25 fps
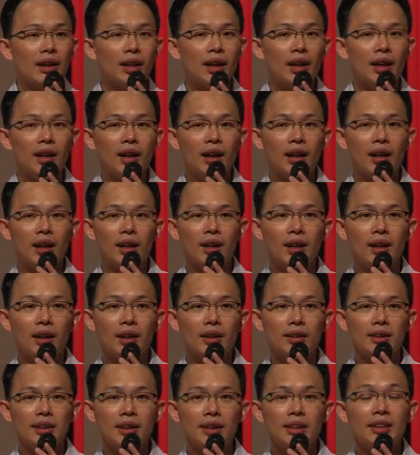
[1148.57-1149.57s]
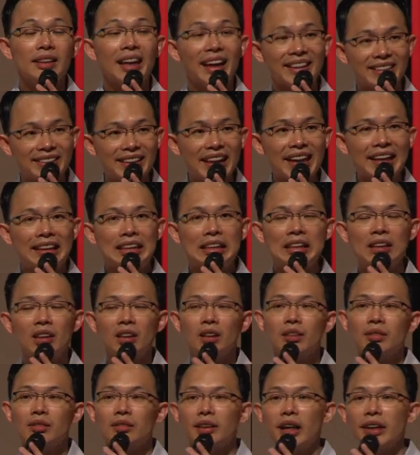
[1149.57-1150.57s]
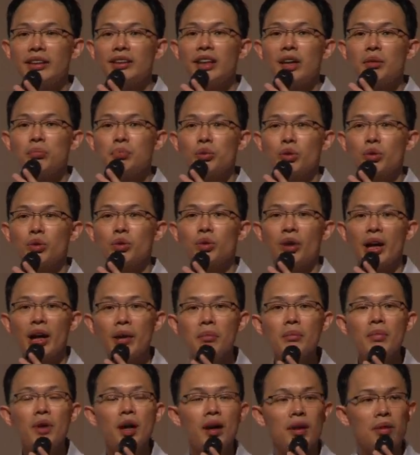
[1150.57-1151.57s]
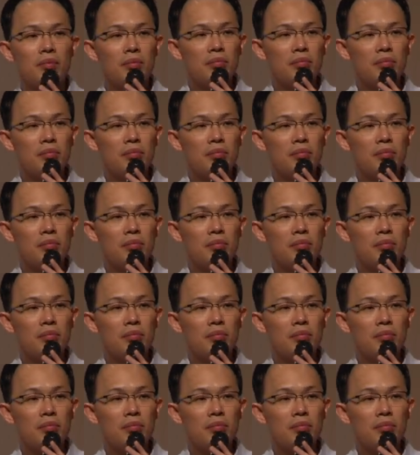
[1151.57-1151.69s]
NITEC program.